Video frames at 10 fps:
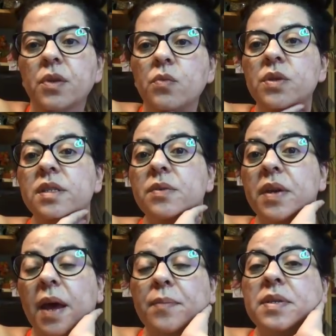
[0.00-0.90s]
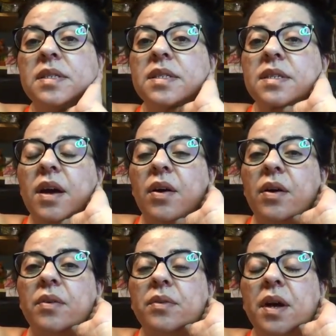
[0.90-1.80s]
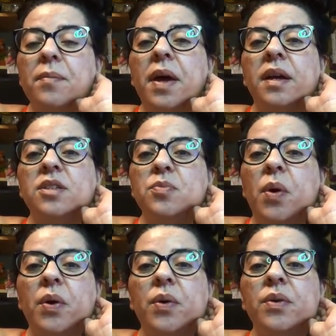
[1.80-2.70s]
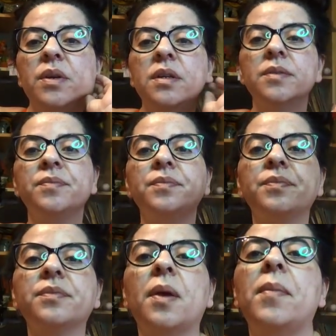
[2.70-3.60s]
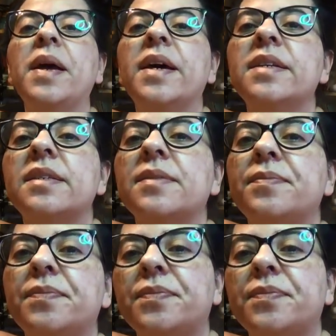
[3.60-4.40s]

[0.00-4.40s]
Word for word: we'll see what happens. I'll come back tomorrow. Bye, guys.